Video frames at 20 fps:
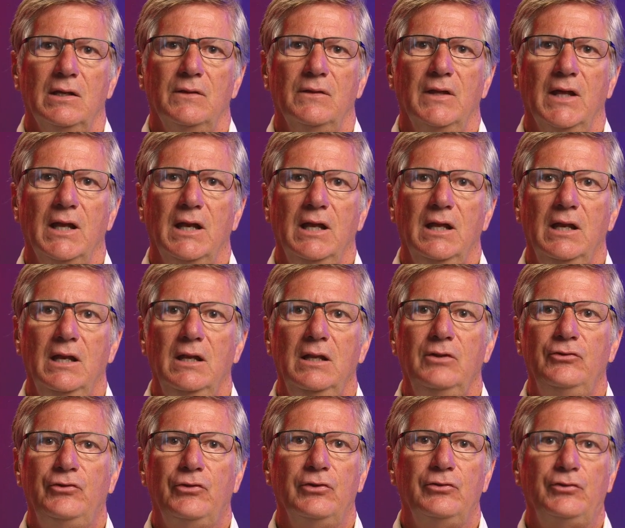that it
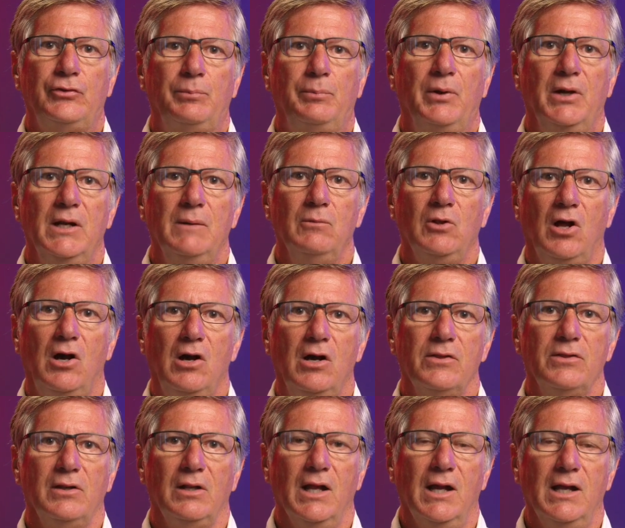is the supreme law
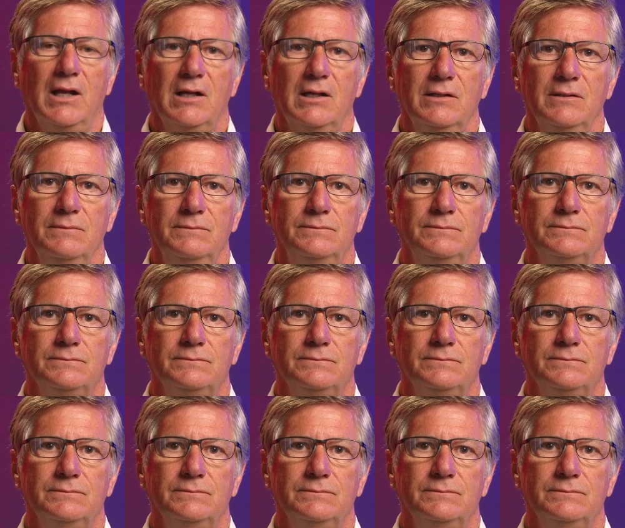of the land?